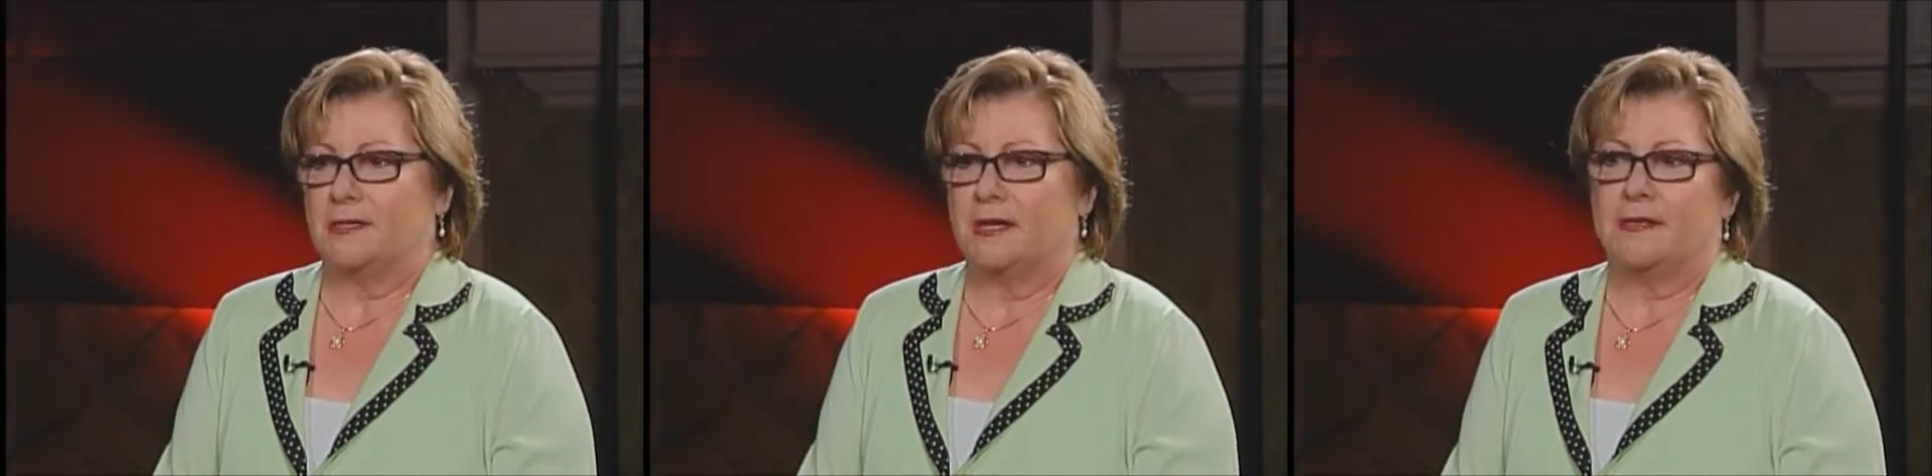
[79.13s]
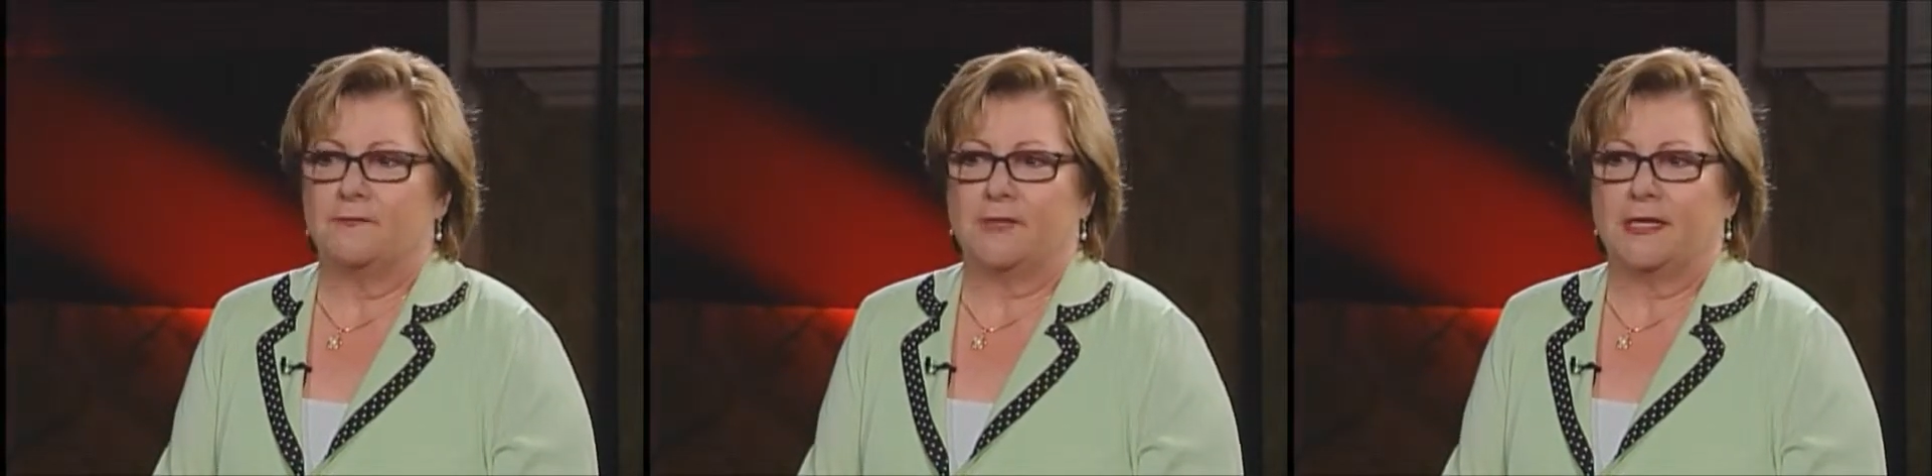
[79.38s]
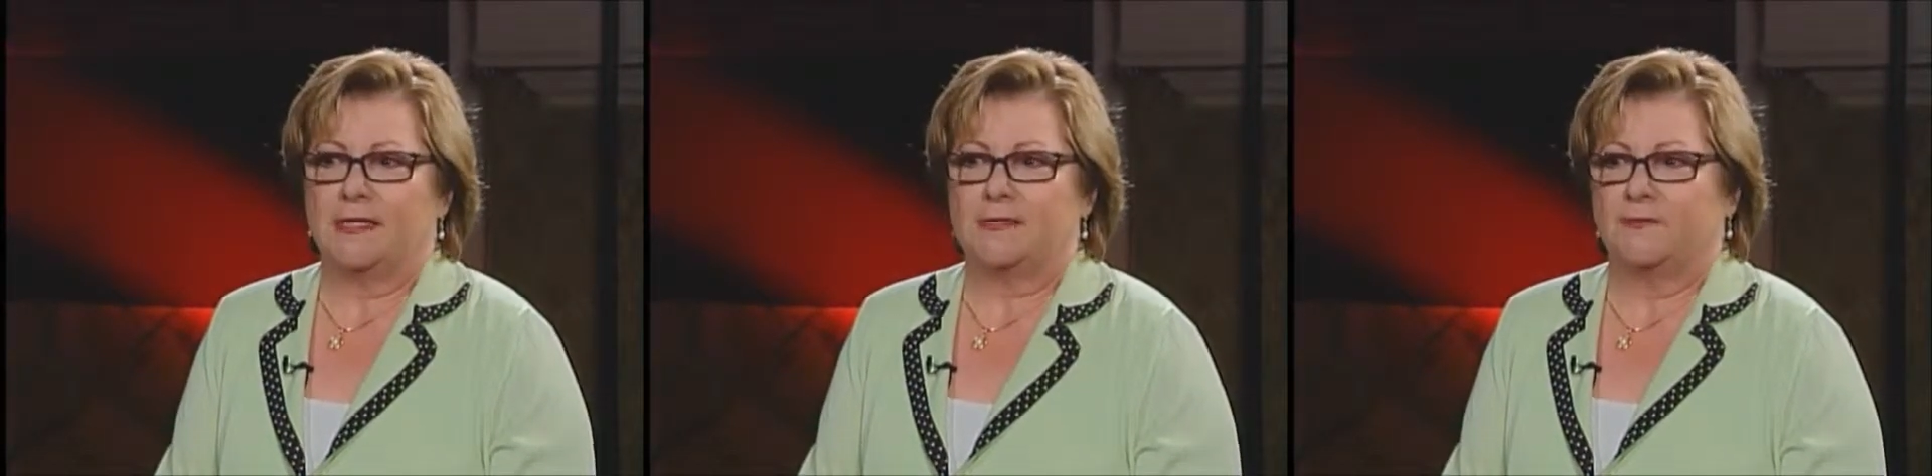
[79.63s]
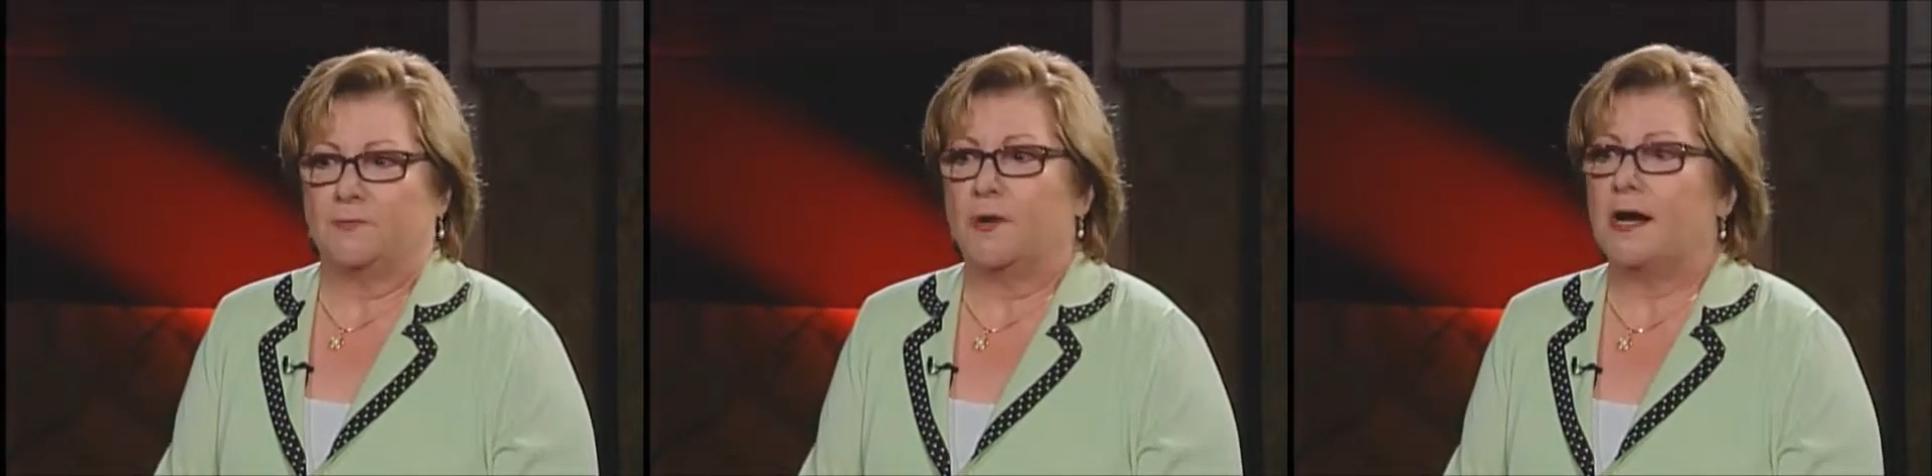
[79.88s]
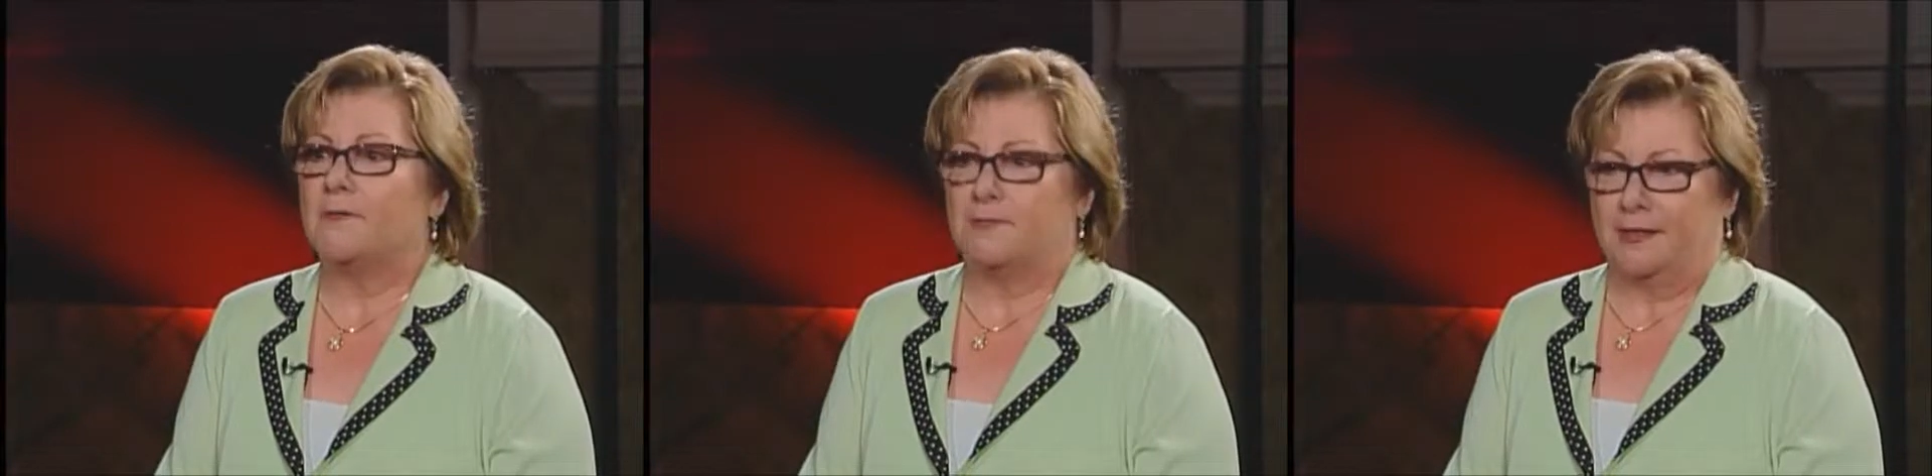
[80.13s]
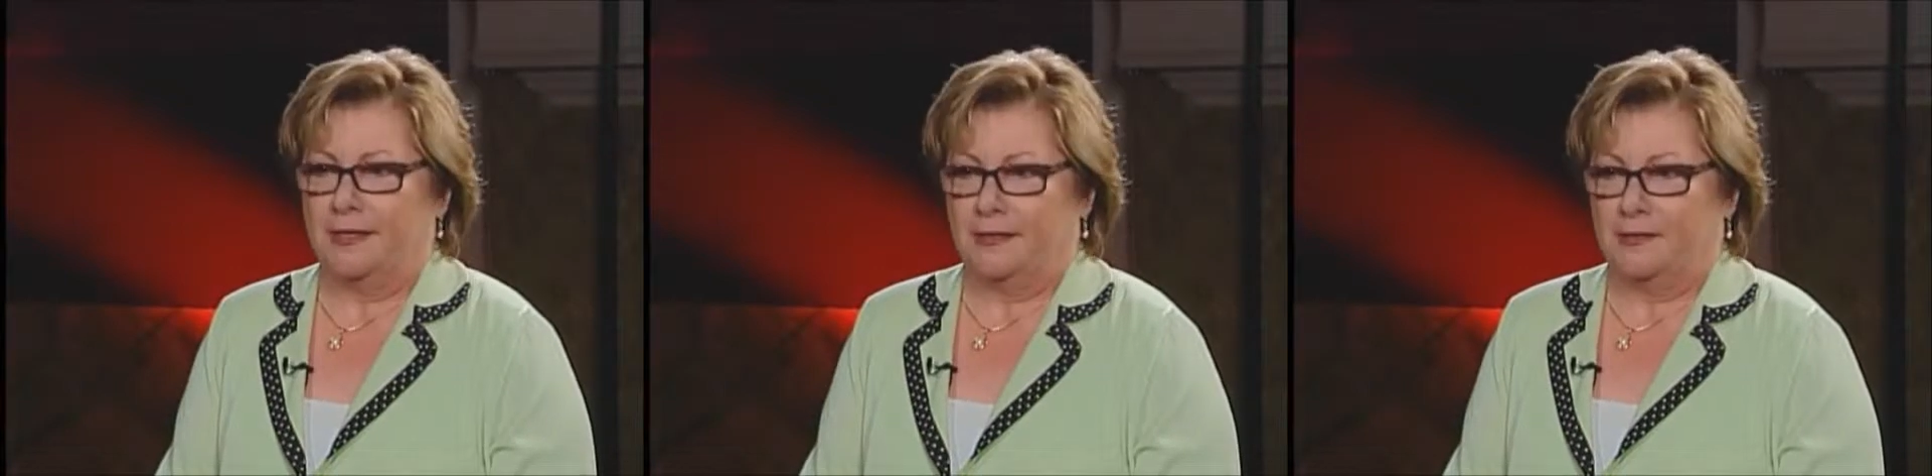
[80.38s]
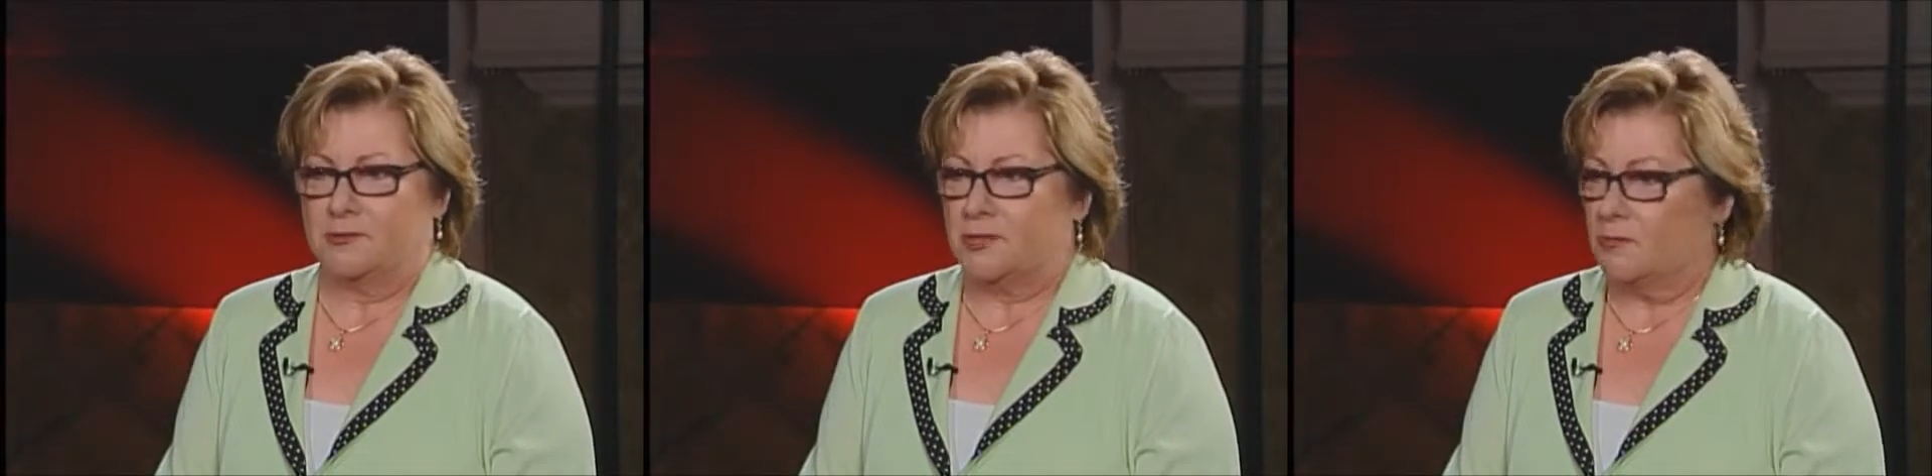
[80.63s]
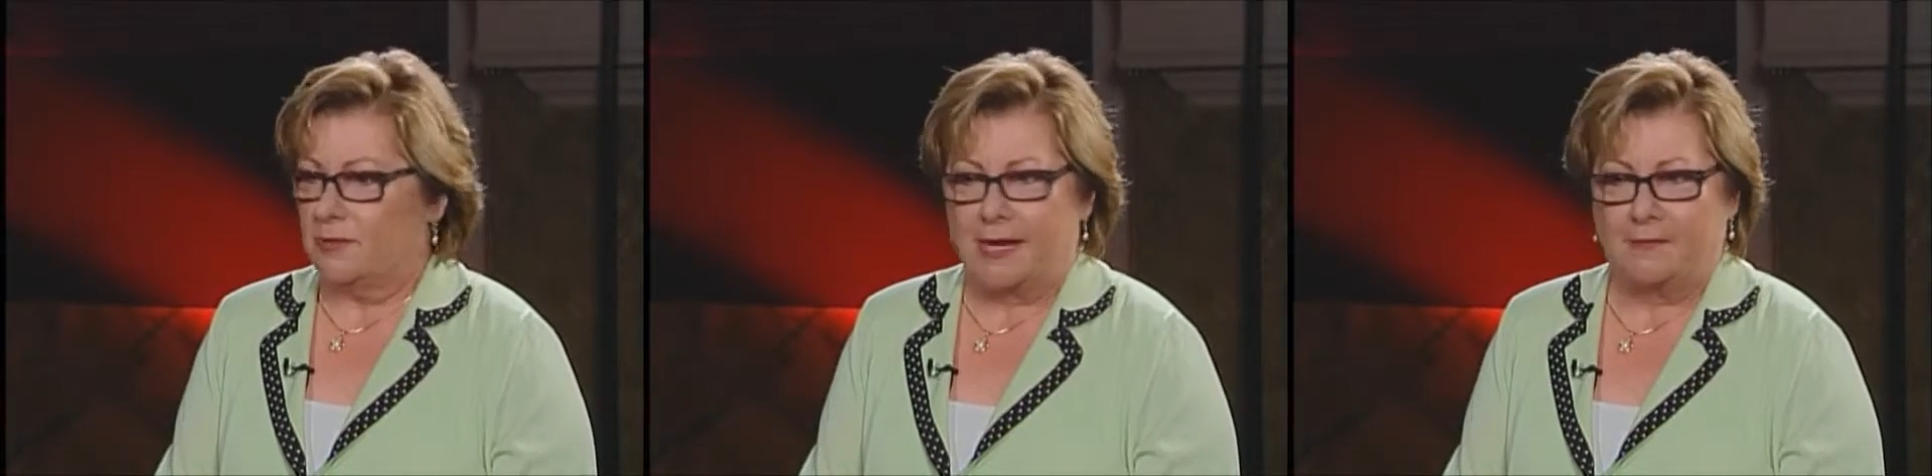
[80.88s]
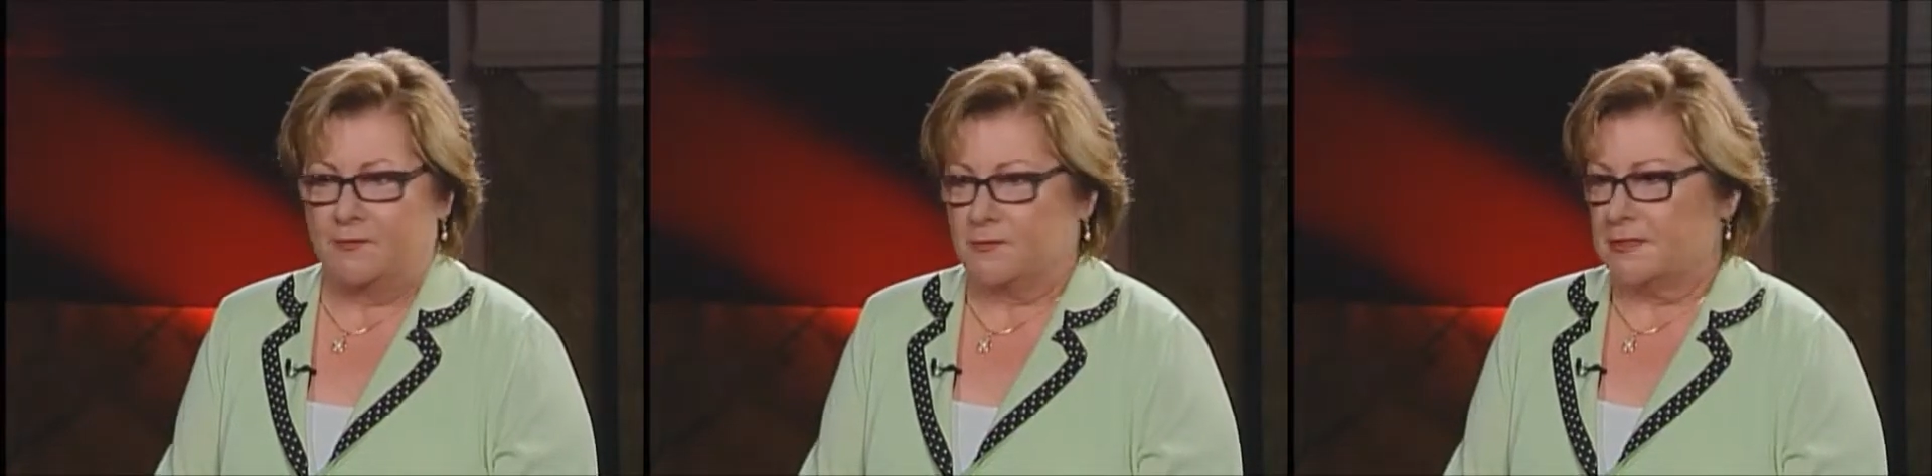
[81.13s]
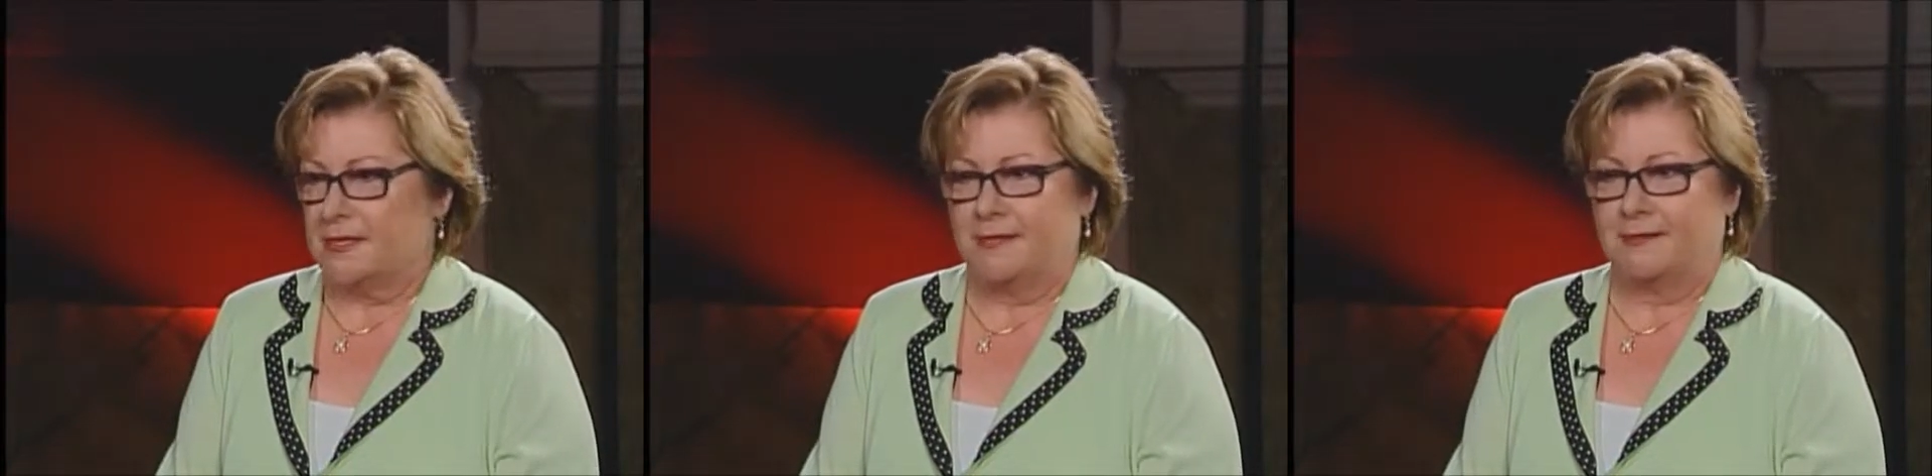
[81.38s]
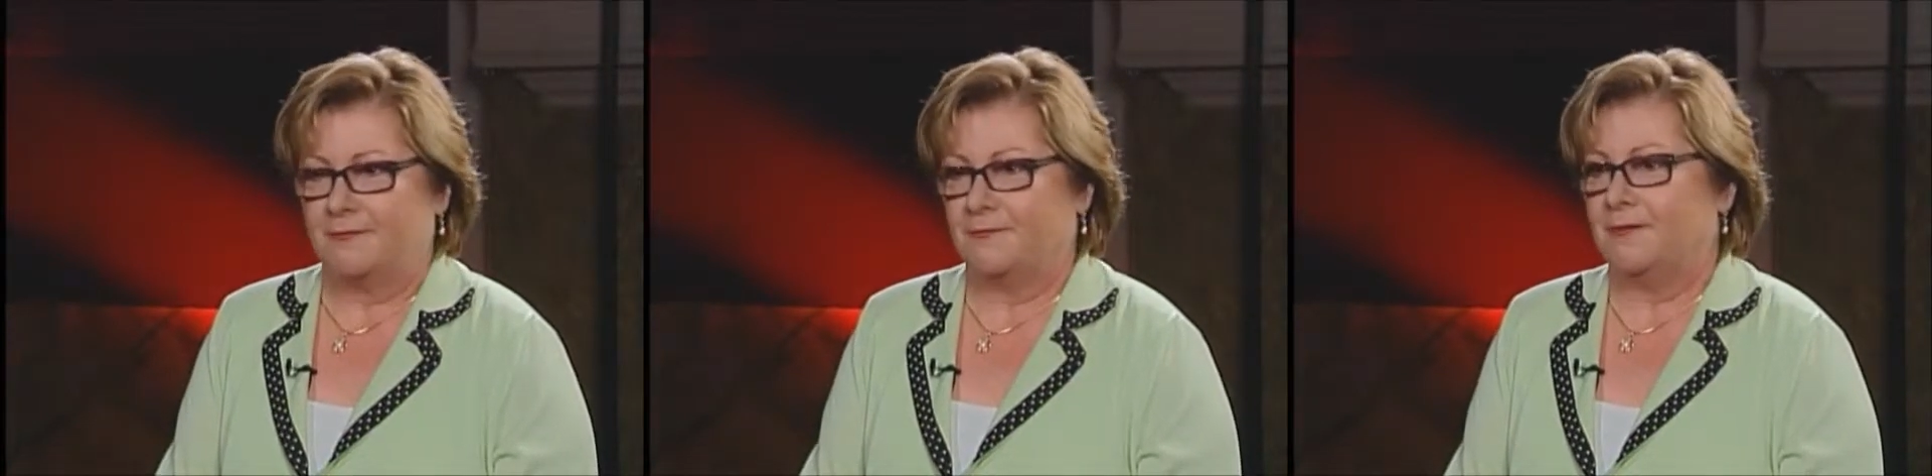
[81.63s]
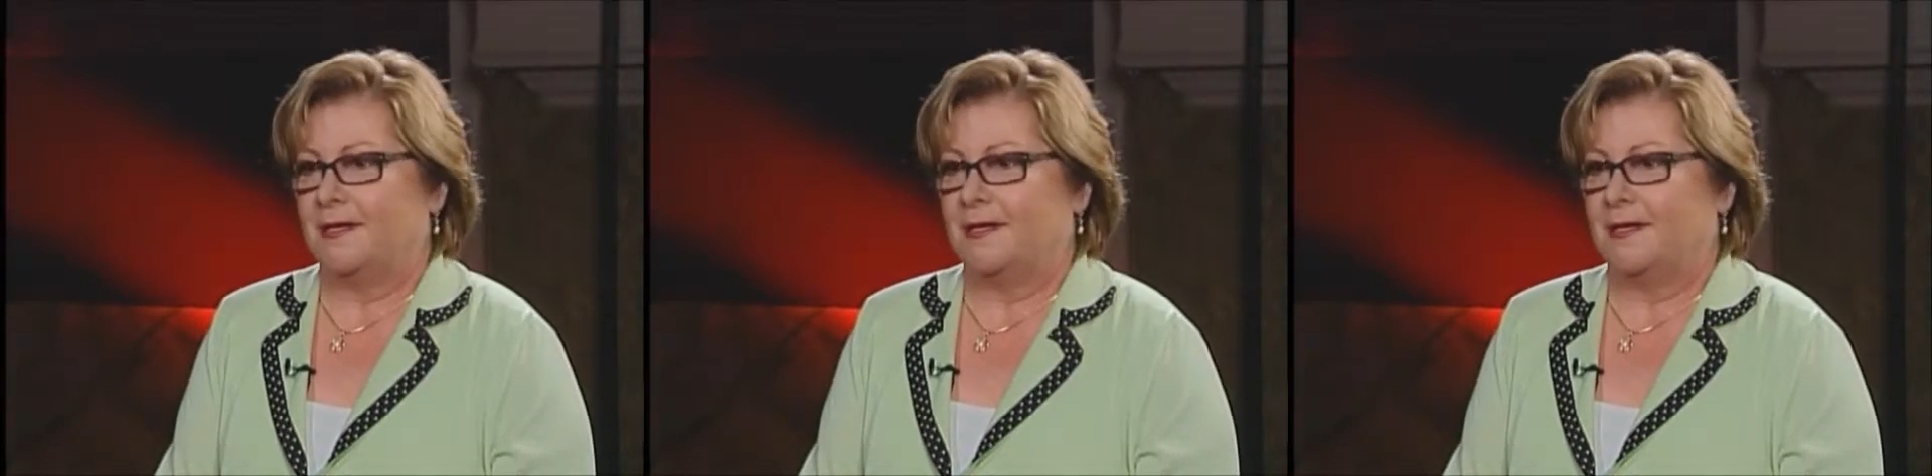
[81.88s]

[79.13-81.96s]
a lot of kids from poverty don't have those kind of